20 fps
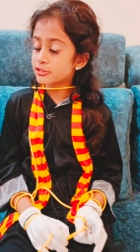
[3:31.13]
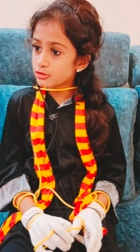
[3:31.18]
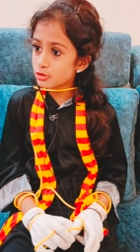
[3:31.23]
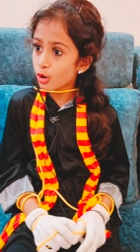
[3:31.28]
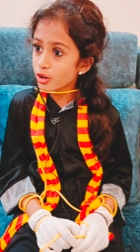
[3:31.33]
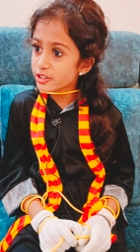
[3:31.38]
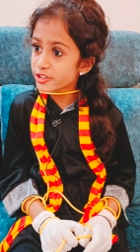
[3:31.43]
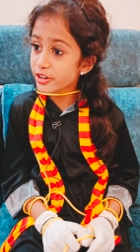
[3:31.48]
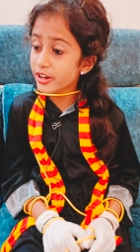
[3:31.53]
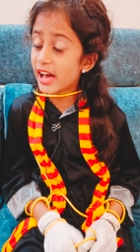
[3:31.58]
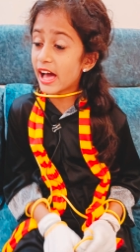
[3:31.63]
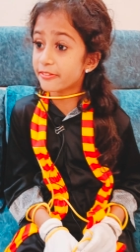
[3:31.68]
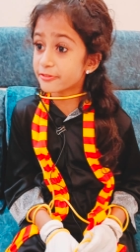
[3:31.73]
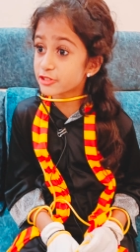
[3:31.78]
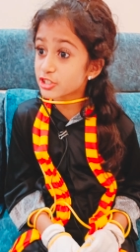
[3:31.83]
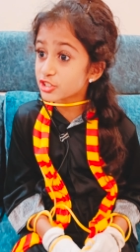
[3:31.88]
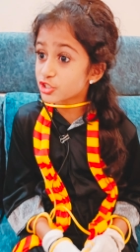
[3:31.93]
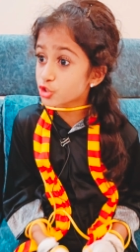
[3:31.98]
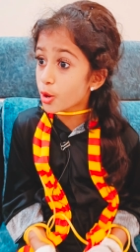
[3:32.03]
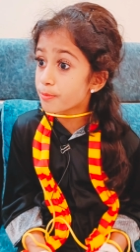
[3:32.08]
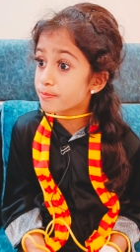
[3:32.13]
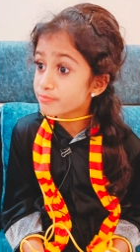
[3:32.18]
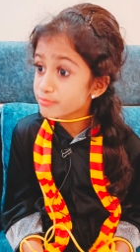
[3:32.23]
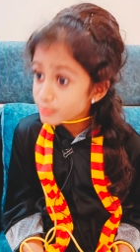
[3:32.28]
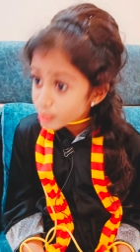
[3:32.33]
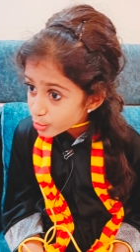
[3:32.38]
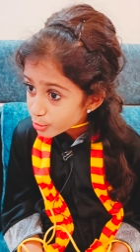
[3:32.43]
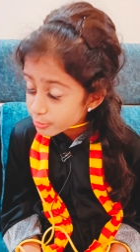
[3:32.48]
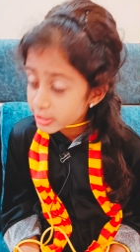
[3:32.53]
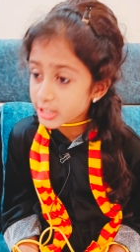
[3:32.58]
Ron, you have to stop
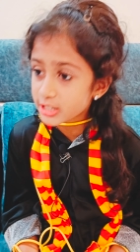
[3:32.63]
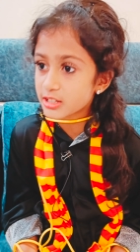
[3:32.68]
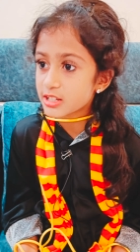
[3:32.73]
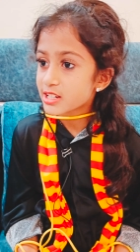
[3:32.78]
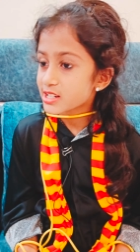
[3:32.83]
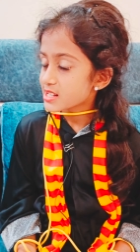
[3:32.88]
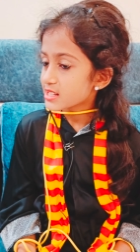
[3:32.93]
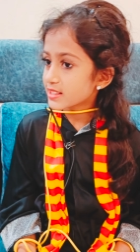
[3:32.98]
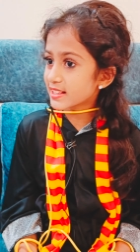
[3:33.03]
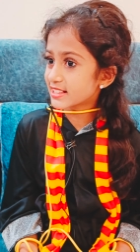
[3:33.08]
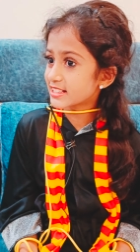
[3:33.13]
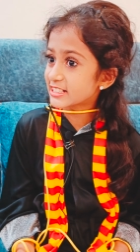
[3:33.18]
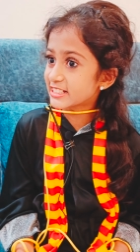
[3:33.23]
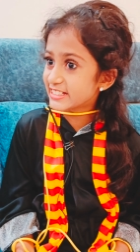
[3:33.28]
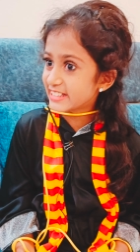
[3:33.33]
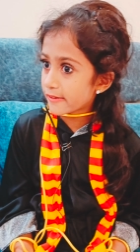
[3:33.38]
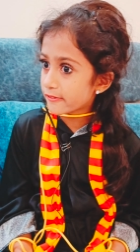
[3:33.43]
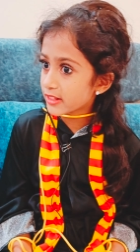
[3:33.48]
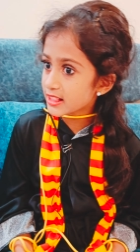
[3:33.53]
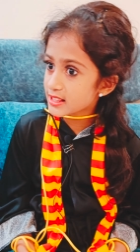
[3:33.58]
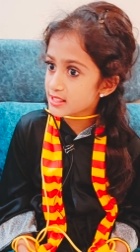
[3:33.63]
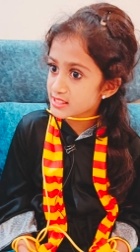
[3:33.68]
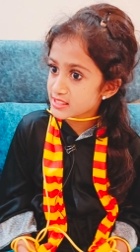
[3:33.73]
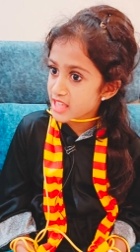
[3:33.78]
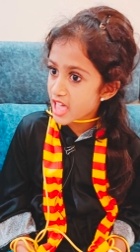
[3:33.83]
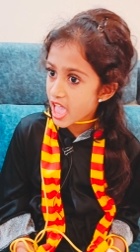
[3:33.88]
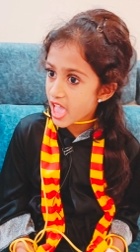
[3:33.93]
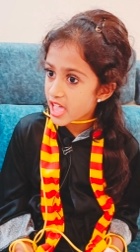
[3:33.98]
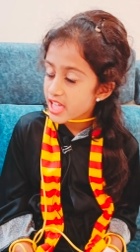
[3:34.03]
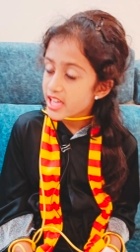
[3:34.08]
moving. This is devil's
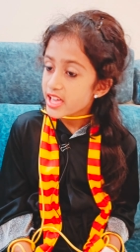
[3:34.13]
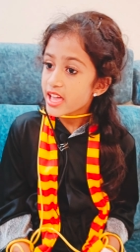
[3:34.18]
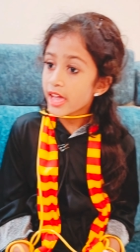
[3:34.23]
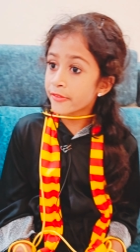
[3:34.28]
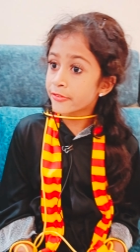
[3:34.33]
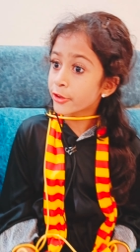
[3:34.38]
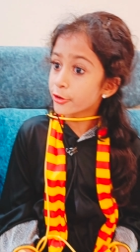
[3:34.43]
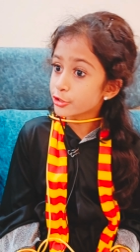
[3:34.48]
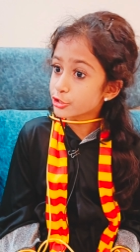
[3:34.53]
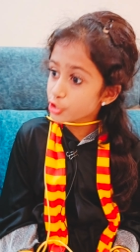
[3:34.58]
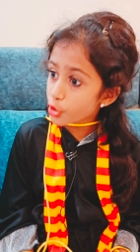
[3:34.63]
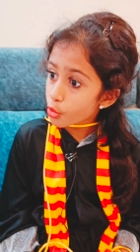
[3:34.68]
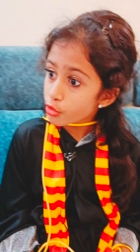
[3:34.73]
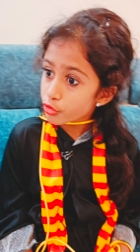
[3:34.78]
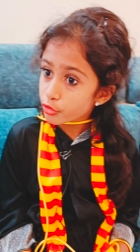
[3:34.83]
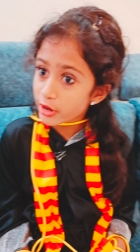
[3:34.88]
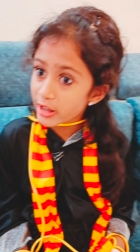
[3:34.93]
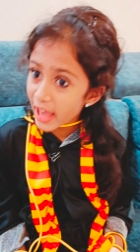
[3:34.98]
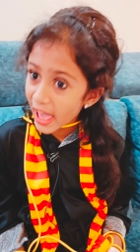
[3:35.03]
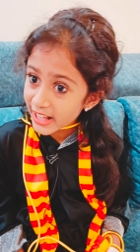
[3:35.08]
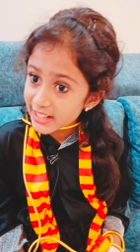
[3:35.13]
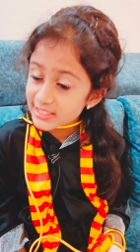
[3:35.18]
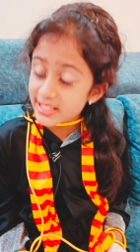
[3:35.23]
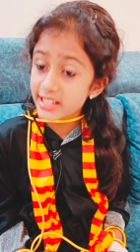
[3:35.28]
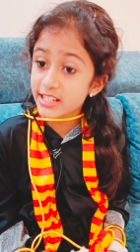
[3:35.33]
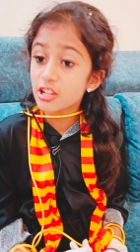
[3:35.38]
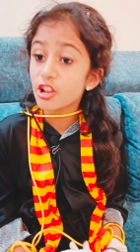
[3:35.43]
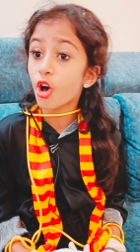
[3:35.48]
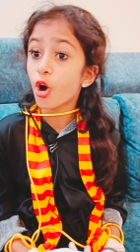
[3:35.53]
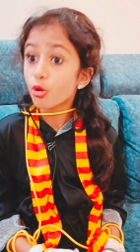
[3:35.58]
snare. If you don't relax,
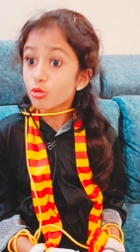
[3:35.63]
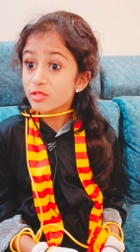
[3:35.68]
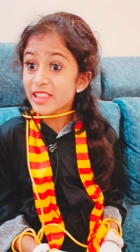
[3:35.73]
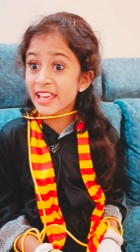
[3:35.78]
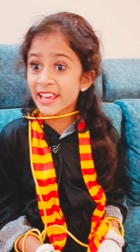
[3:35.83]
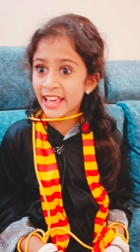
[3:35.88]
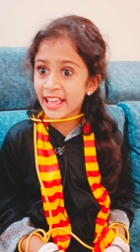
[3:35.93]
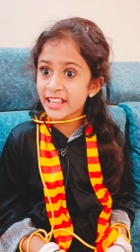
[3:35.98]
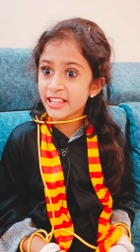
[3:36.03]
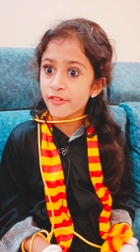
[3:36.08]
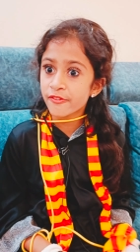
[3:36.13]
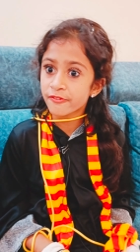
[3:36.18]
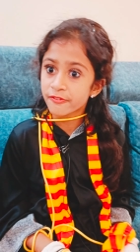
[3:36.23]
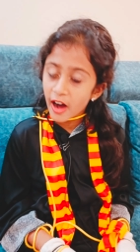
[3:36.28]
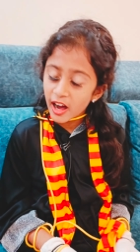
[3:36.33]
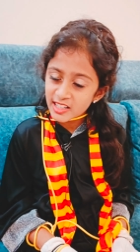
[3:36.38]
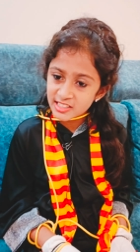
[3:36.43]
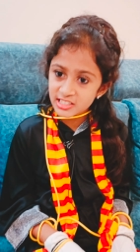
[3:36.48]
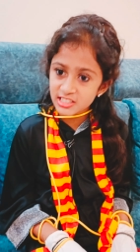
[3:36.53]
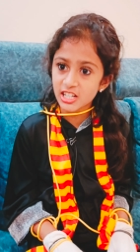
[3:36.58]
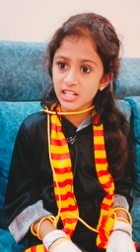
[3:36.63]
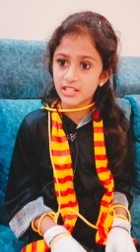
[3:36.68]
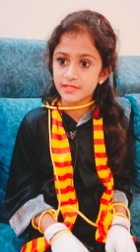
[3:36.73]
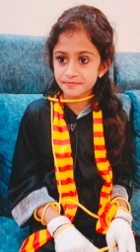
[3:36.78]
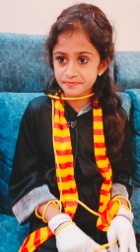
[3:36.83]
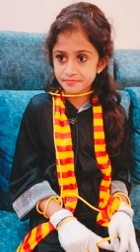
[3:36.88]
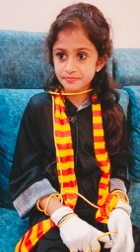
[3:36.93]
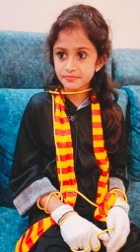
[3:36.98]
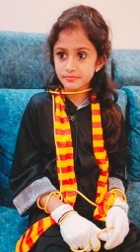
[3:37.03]
it'll only kill you faster.